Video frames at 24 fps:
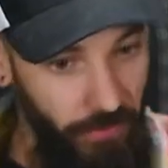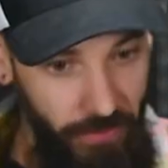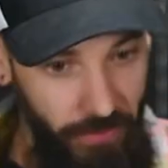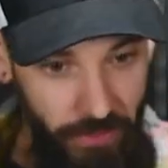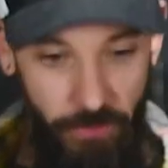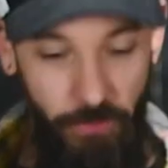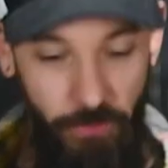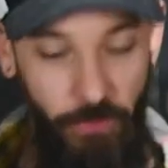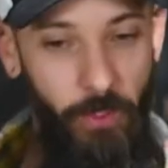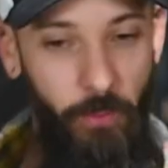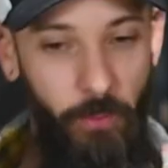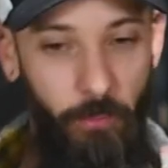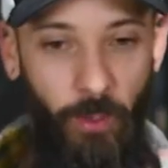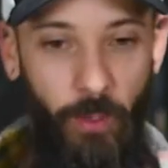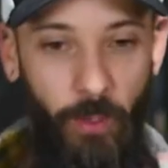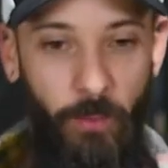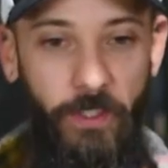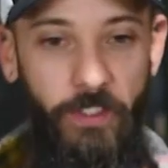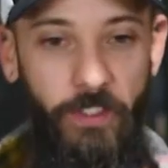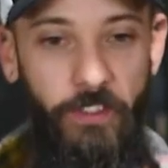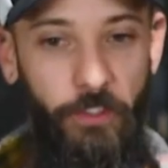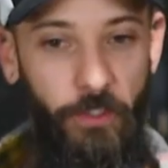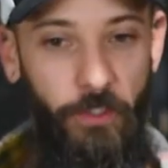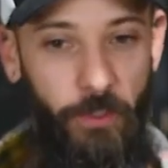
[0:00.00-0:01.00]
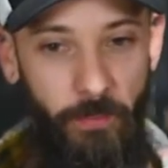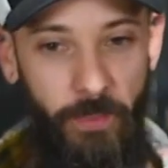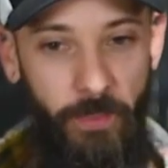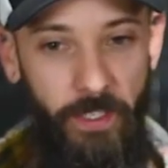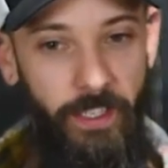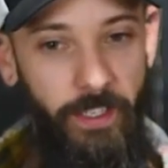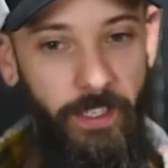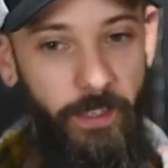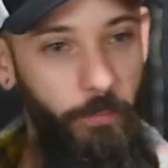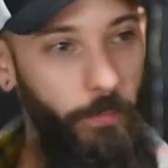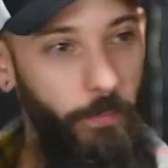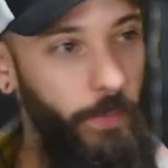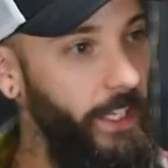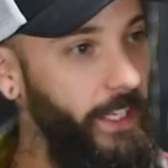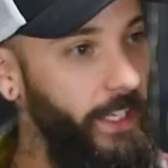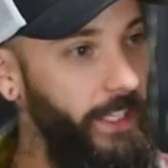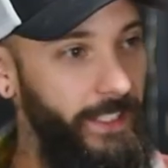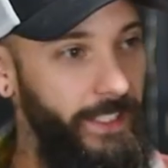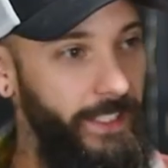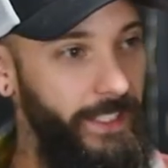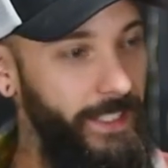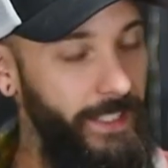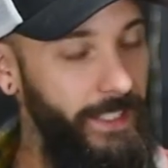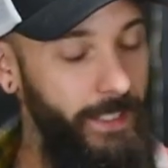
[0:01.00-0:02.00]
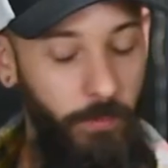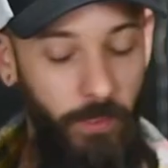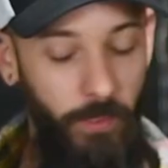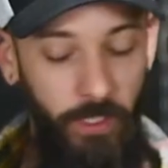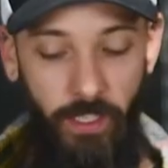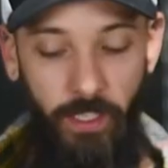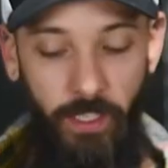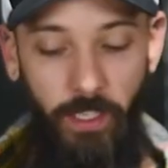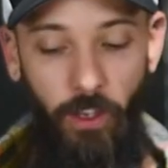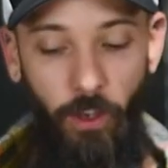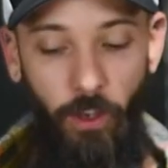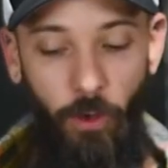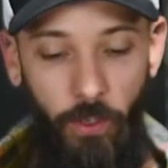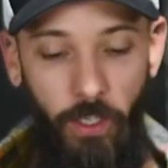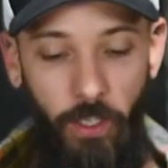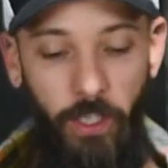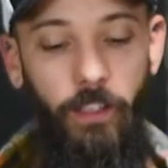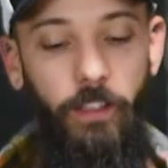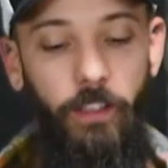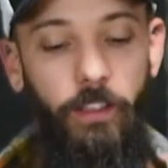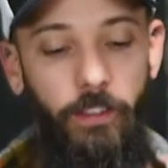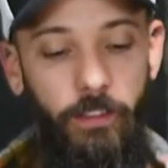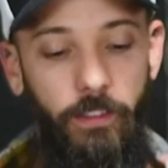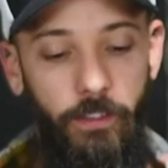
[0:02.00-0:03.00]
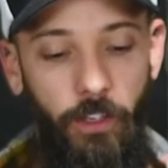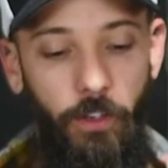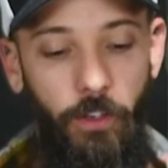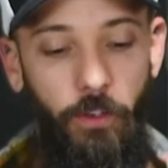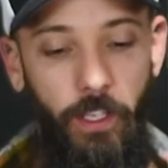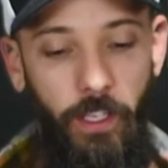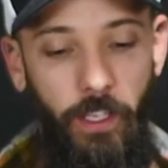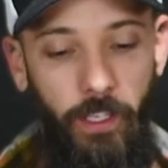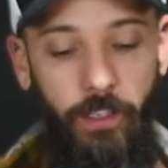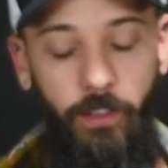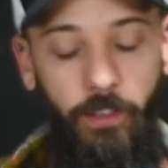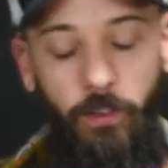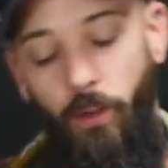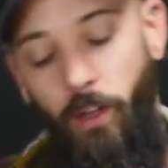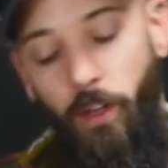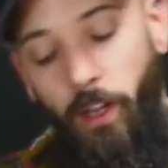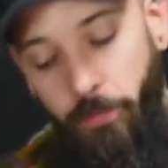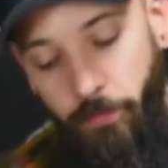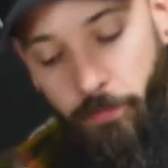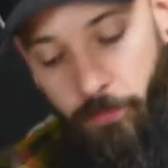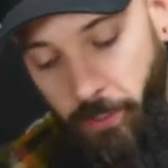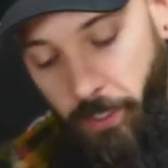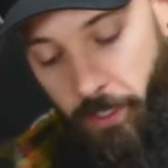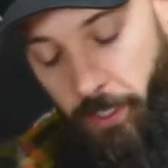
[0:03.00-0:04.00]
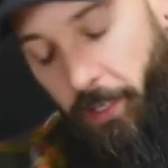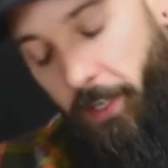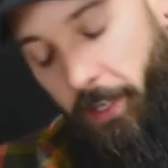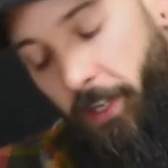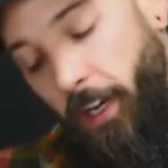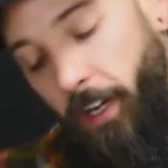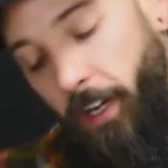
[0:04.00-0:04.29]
Literally, it probably took me a minute just to be like, okay, I forgot.